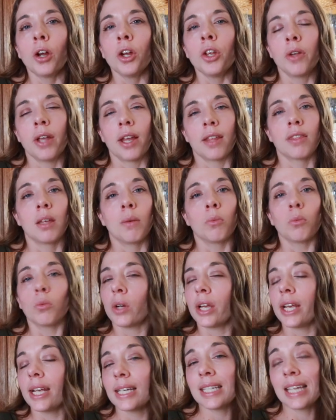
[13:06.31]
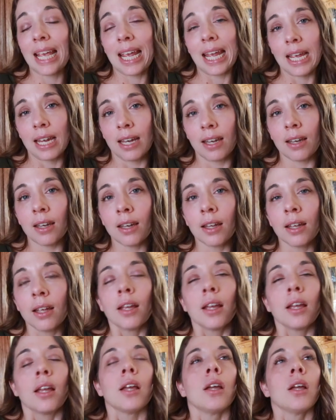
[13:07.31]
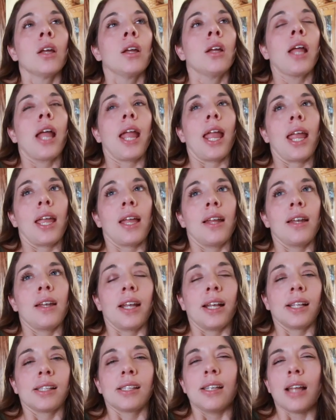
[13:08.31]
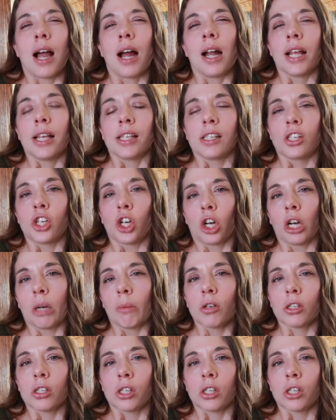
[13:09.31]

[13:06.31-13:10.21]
you get them re-tinned and it's not as durable.